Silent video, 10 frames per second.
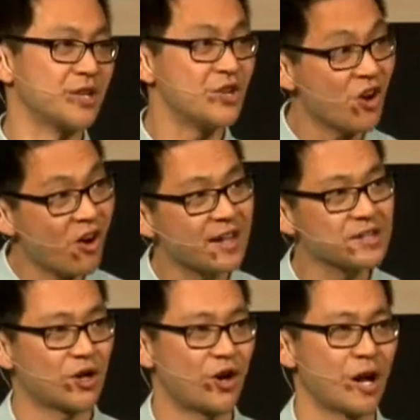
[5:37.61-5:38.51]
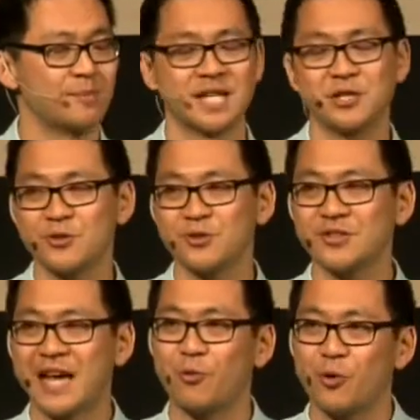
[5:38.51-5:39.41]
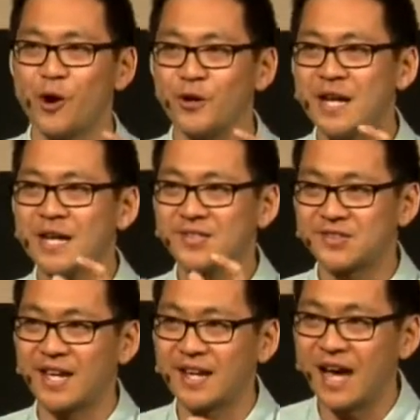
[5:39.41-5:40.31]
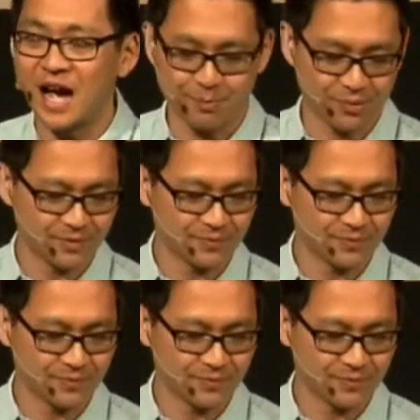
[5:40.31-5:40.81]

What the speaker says: 9 times he uses that word set up.